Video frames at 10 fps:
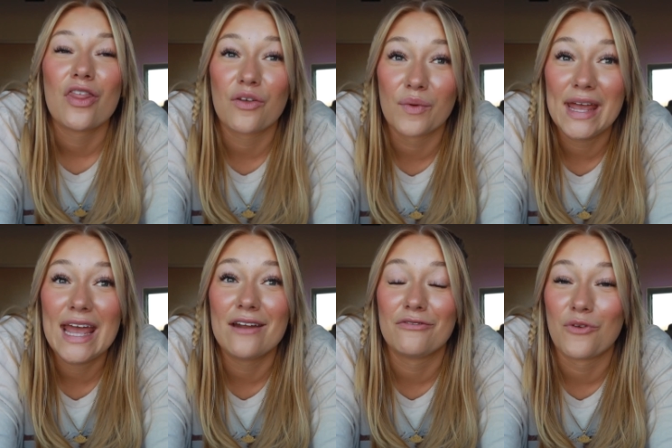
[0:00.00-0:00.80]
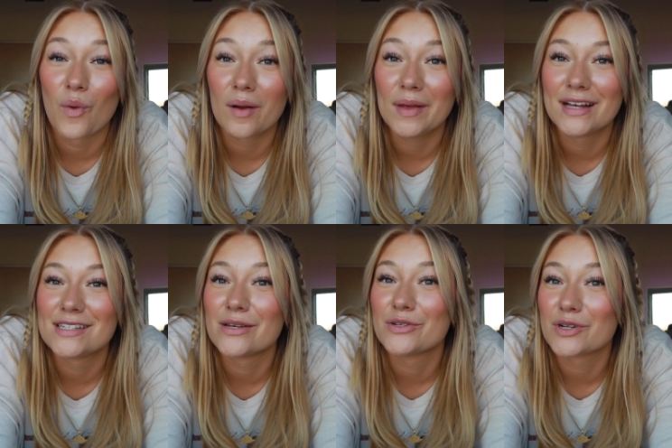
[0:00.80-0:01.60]
three and four,
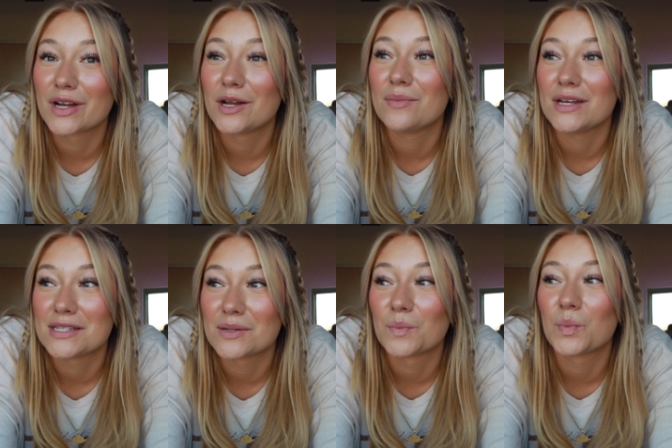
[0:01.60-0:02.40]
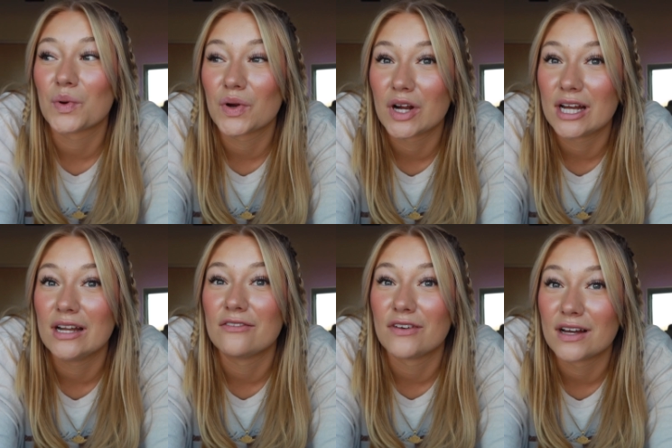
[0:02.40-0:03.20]
because those are gonna be some
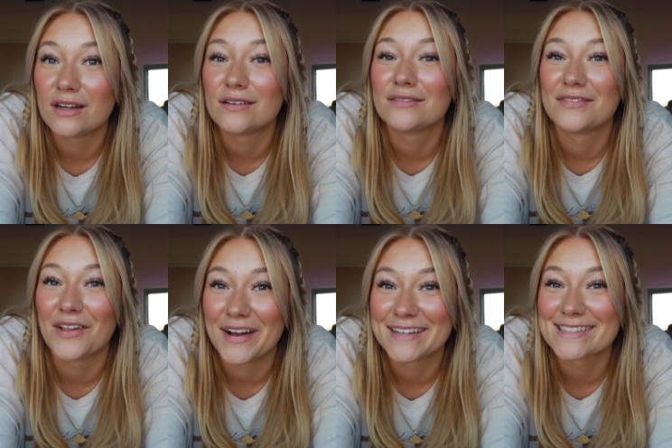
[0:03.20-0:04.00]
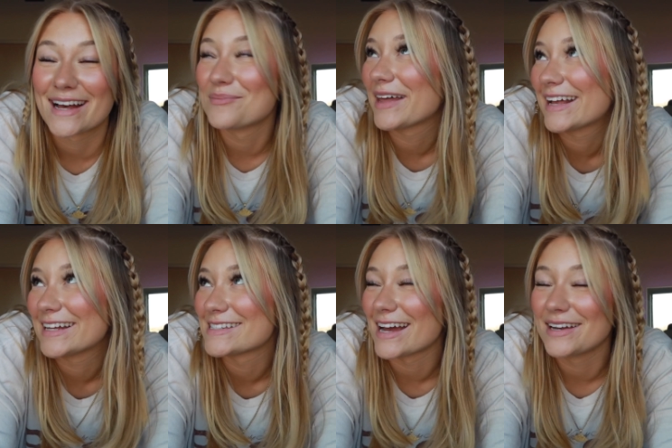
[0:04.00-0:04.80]
pretty fun vlogs. I'm like
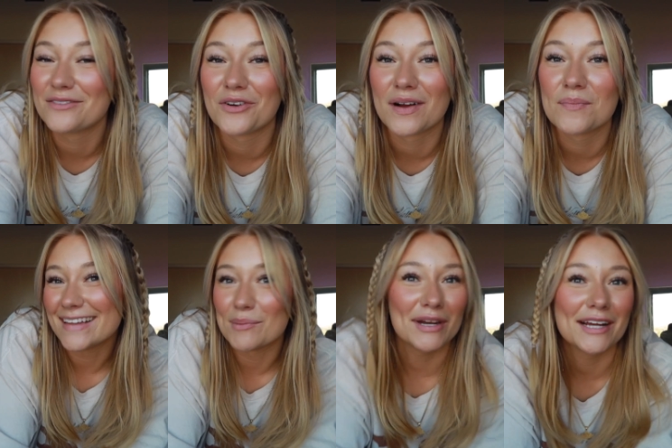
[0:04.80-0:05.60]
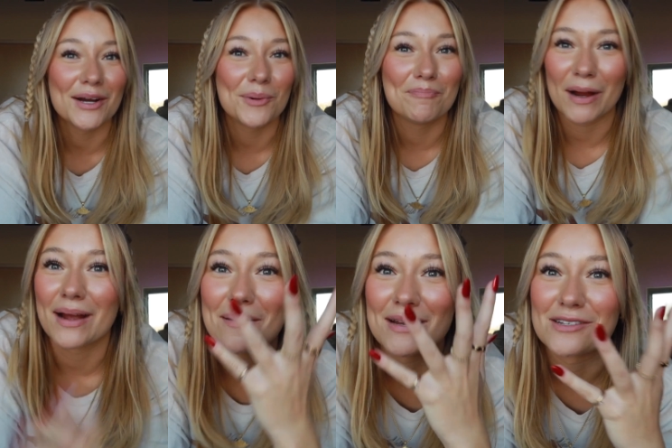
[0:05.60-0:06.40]
excited for them. I'm gonna go
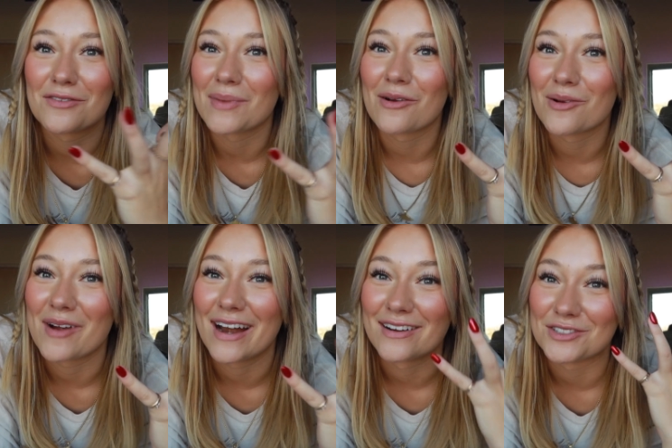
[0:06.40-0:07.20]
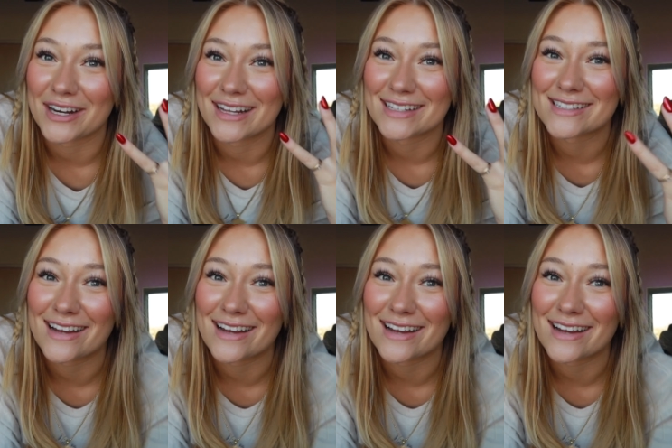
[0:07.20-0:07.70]
barricade myself in my room right now and try to get this